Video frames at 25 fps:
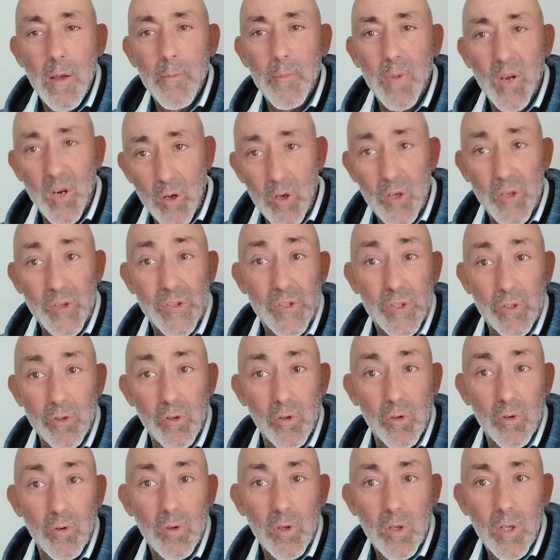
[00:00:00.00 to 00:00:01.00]
But
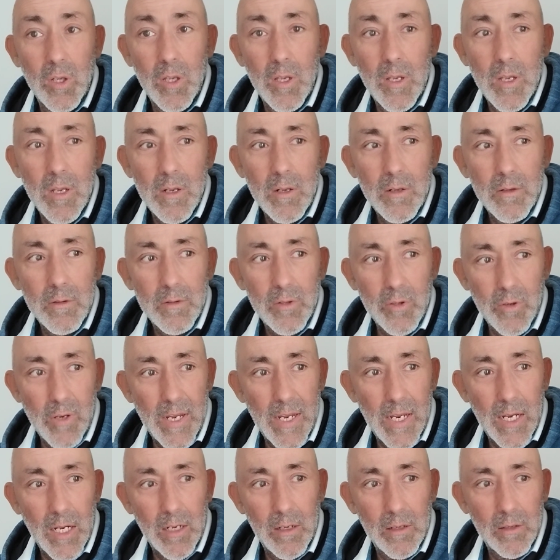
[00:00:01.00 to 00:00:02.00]
also
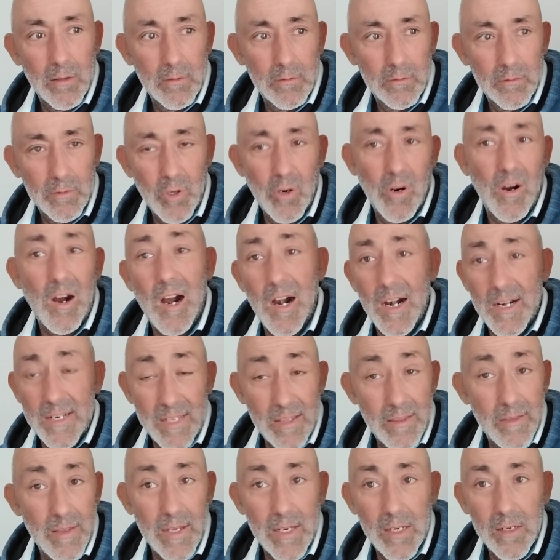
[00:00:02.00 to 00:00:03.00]
doing,
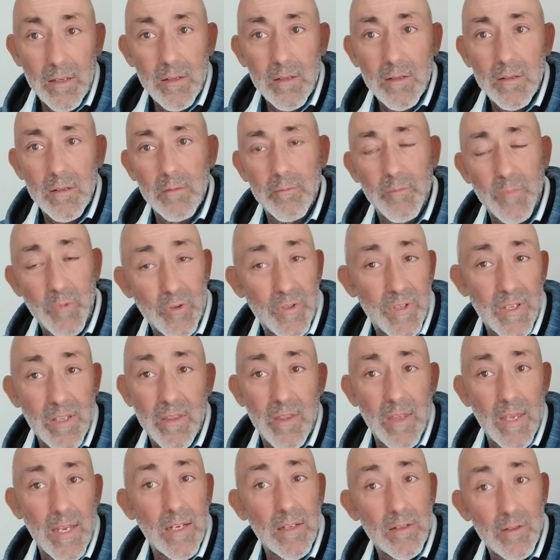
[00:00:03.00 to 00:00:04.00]
arty things and music
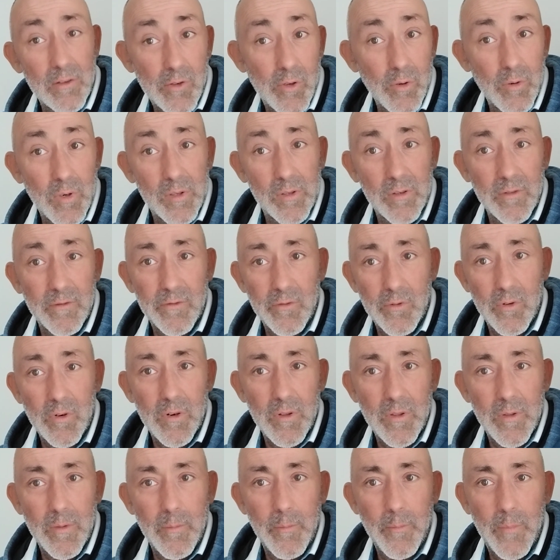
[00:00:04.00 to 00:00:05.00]
things and so on and so forth.